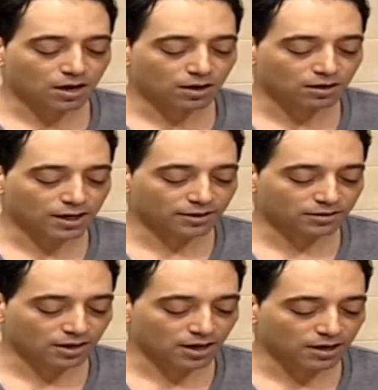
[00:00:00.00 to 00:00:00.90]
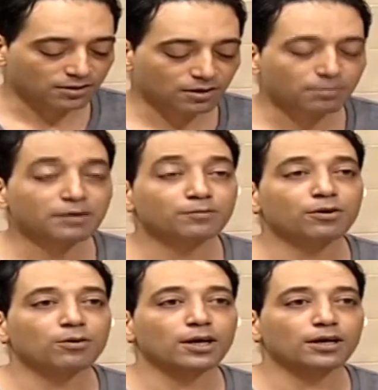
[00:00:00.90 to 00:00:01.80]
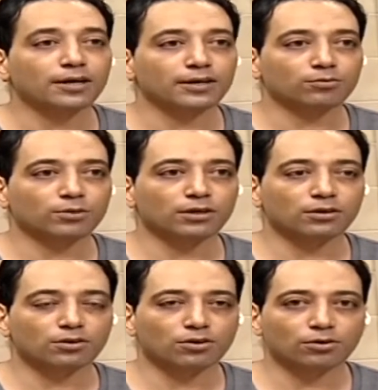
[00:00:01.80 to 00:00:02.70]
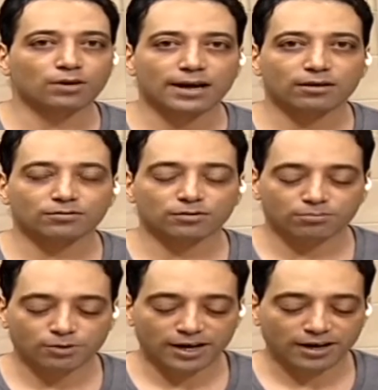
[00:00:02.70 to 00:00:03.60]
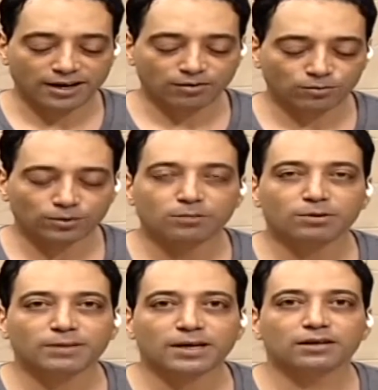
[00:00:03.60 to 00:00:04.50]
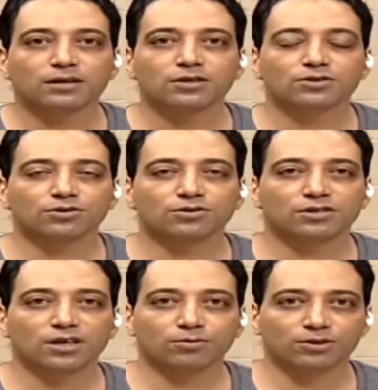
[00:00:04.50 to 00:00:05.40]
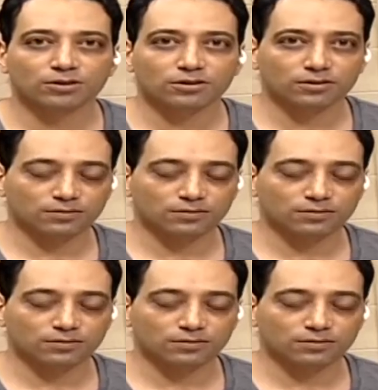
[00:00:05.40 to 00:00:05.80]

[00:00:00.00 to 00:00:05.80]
All right, I'll stop here for a while and we'll go out for a break and we'll be back, so stay with us.